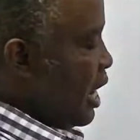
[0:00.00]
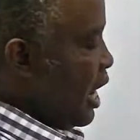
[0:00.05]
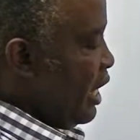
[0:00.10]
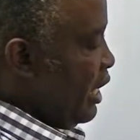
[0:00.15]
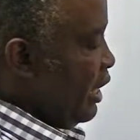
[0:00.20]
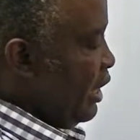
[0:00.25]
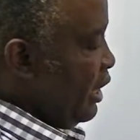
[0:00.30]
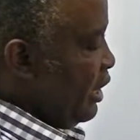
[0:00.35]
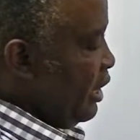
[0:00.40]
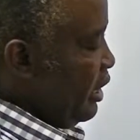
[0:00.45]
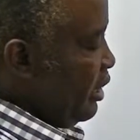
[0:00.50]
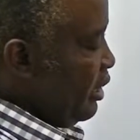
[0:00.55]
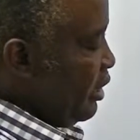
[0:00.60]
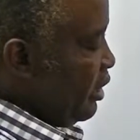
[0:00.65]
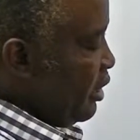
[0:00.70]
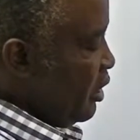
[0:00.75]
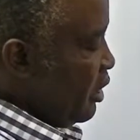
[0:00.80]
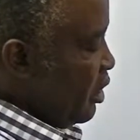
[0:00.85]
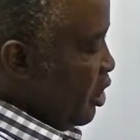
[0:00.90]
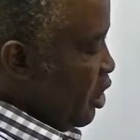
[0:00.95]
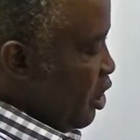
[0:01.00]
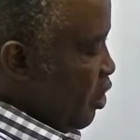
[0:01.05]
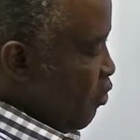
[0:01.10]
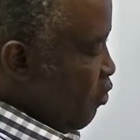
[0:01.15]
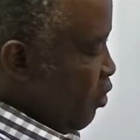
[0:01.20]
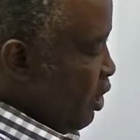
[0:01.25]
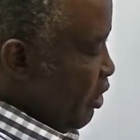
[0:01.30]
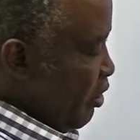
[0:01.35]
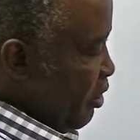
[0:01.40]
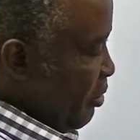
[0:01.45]
i.e.,
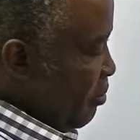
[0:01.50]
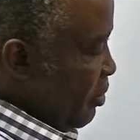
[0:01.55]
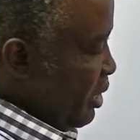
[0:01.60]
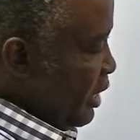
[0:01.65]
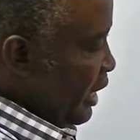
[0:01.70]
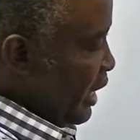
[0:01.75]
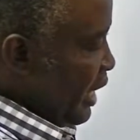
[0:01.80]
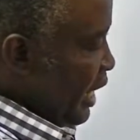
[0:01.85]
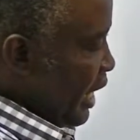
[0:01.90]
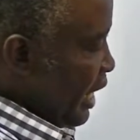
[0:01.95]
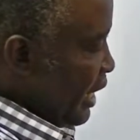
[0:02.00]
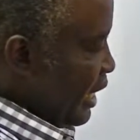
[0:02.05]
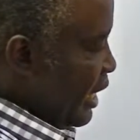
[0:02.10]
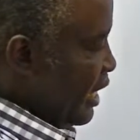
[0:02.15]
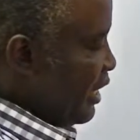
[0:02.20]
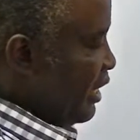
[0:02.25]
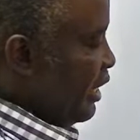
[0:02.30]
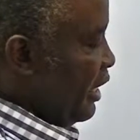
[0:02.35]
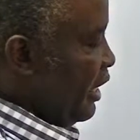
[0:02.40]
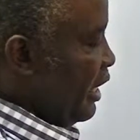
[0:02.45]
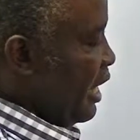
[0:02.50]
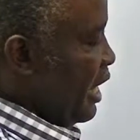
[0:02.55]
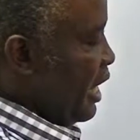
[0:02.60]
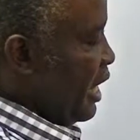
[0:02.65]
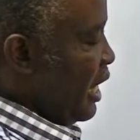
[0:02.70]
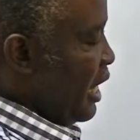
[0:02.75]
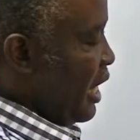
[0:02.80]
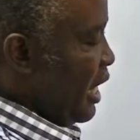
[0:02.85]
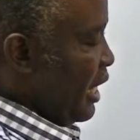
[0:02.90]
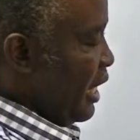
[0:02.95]
when we bring a cation
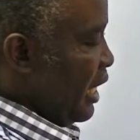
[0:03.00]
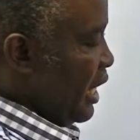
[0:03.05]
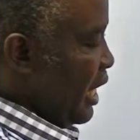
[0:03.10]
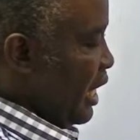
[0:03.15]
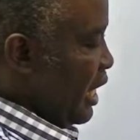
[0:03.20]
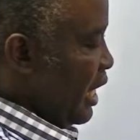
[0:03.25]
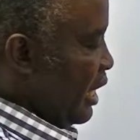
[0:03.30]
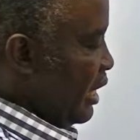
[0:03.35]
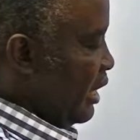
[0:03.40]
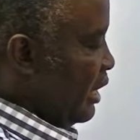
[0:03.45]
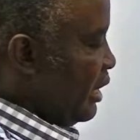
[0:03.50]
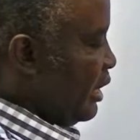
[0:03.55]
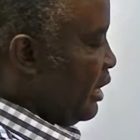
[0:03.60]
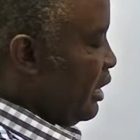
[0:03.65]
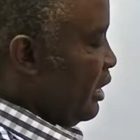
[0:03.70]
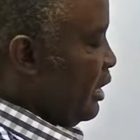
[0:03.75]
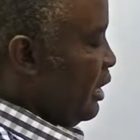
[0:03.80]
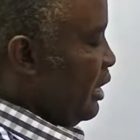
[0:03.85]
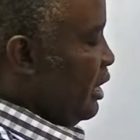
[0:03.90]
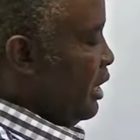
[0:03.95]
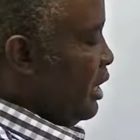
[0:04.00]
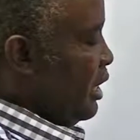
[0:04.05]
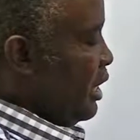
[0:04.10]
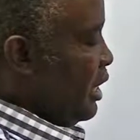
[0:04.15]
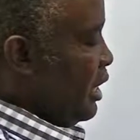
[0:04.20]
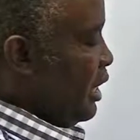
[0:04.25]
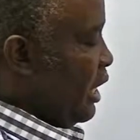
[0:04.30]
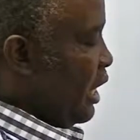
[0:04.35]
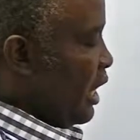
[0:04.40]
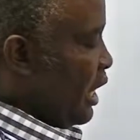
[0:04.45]
near an ion,
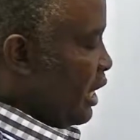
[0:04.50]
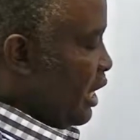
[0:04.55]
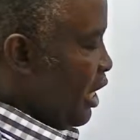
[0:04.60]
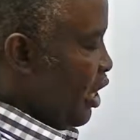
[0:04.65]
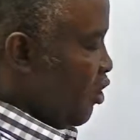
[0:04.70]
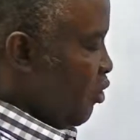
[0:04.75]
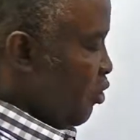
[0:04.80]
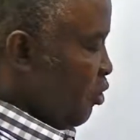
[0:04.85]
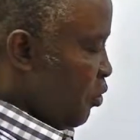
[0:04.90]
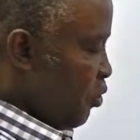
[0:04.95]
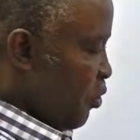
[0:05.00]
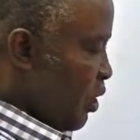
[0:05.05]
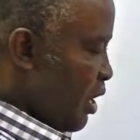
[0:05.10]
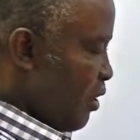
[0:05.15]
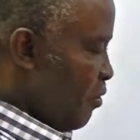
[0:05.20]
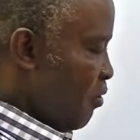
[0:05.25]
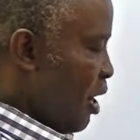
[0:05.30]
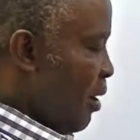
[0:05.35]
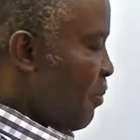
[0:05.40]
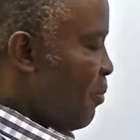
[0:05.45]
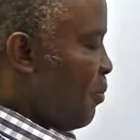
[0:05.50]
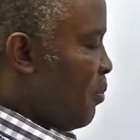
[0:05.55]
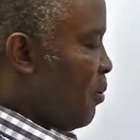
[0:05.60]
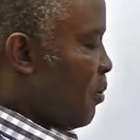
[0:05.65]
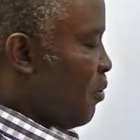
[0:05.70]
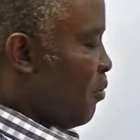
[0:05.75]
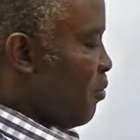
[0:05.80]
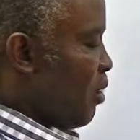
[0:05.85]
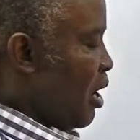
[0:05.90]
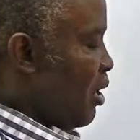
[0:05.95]
the cation will try to
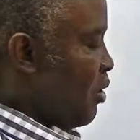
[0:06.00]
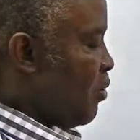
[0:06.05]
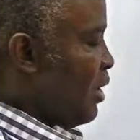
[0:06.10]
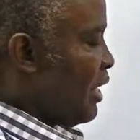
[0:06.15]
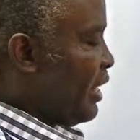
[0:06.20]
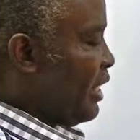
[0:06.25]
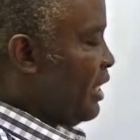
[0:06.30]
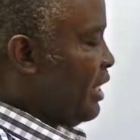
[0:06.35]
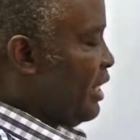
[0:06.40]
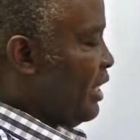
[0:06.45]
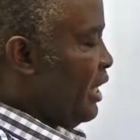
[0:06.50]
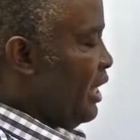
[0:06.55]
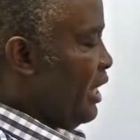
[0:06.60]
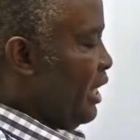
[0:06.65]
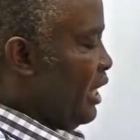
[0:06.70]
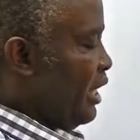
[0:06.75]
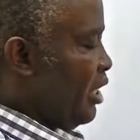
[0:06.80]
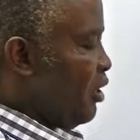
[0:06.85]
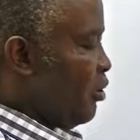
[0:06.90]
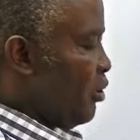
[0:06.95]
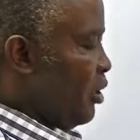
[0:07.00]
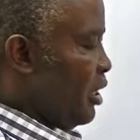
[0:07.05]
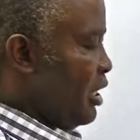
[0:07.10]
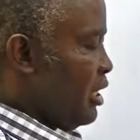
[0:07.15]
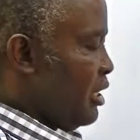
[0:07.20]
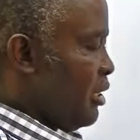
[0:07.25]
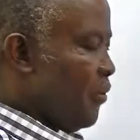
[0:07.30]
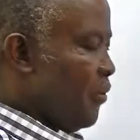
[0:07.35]
attract electrons